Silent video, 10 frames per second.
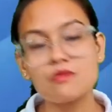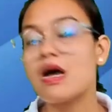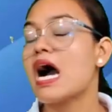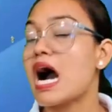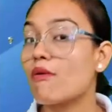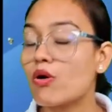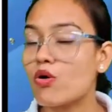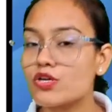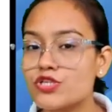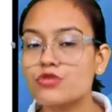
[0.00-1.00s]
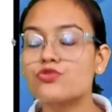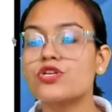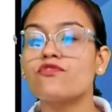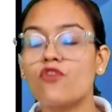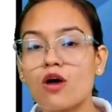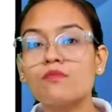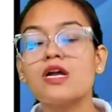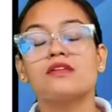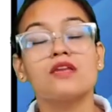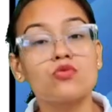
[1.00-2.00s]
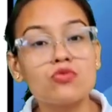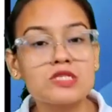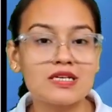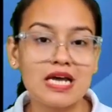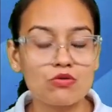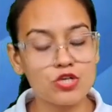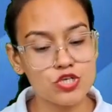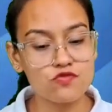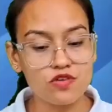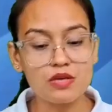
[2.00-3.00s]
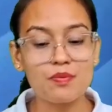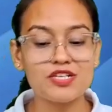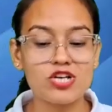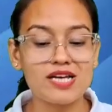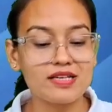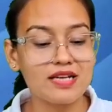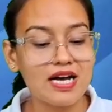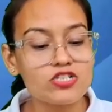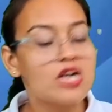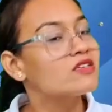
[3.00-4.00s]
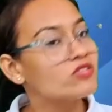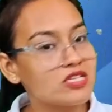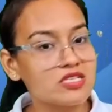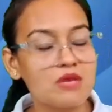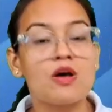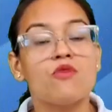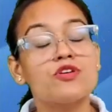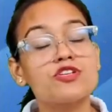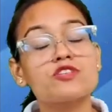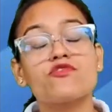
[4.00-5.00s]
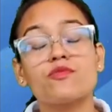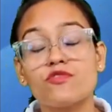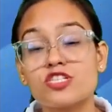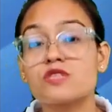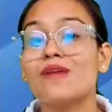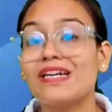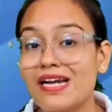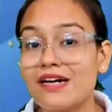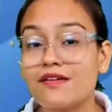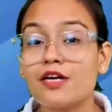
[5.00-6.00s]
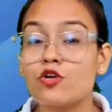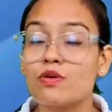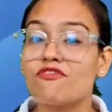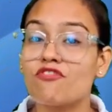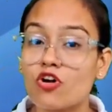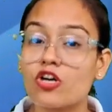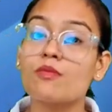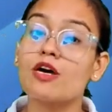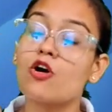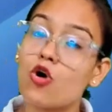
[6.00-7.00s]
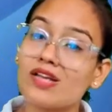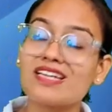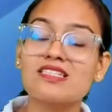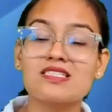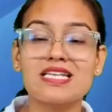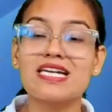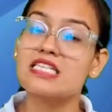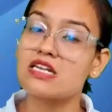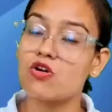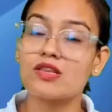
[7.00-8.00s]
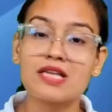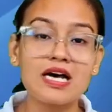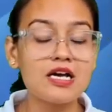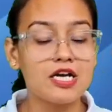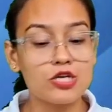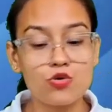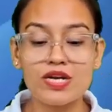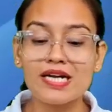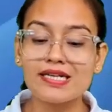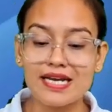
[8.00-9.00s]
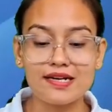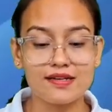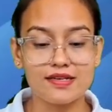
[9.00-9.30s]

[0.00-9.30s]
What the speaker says: Our constitution formed the rules and regulations for the Panchayati Raj system, which is mandatory to be followed by all the states and all the union territories.